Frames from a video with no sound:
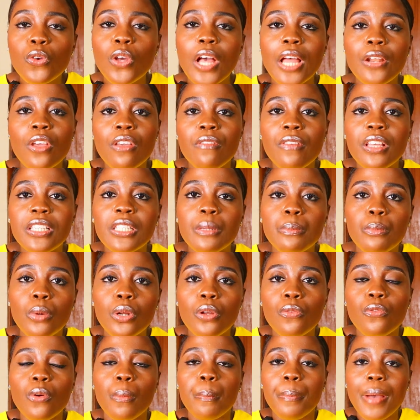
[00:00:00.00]
you cannot invest in
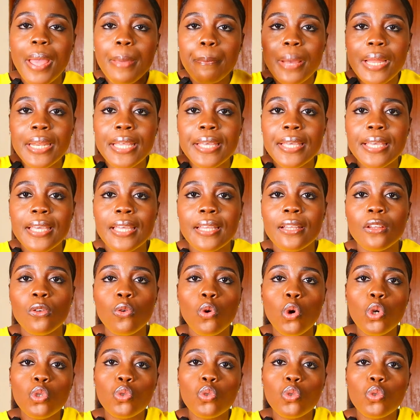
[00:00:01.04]
body form, buy mannequin.